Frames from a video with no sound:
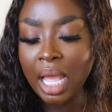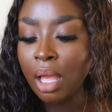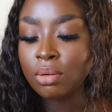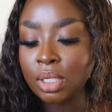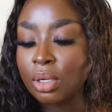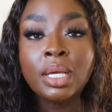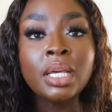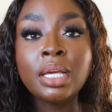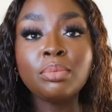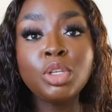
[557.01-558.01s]
I don't know.
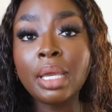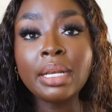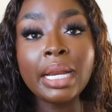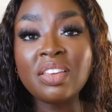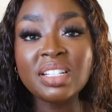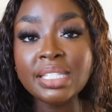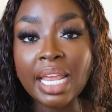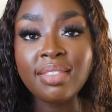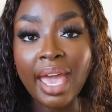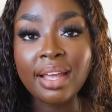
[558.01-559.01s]
You may not even
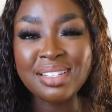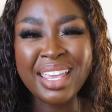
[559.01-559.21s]
say that.